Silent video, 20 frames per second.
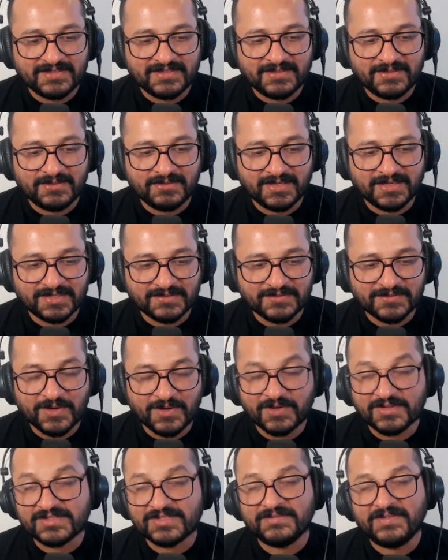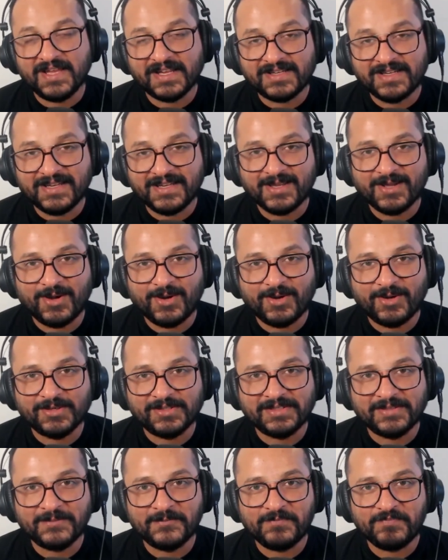uh, one, of course, reflecting
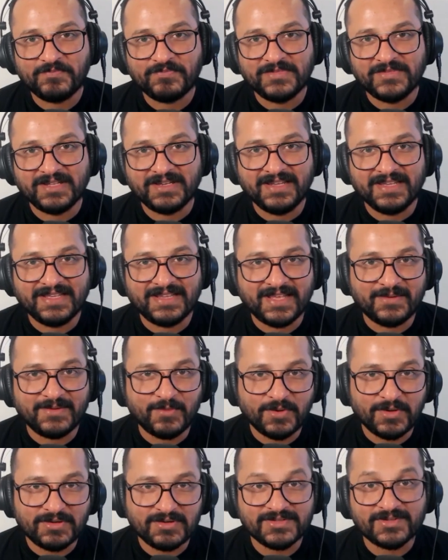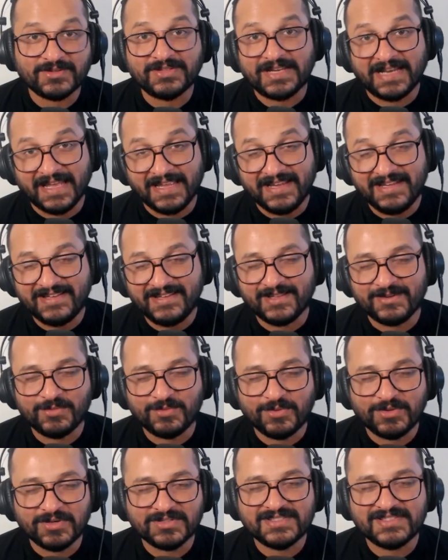on the day that was or the night that
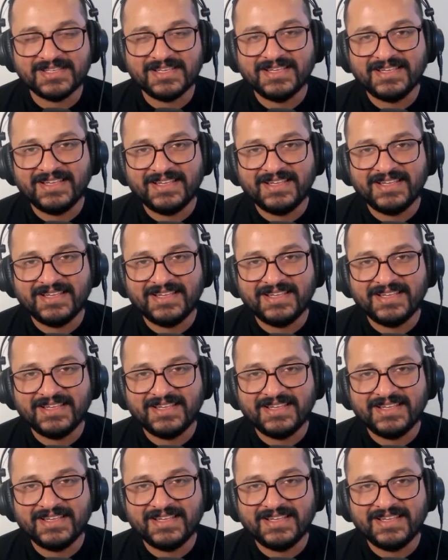was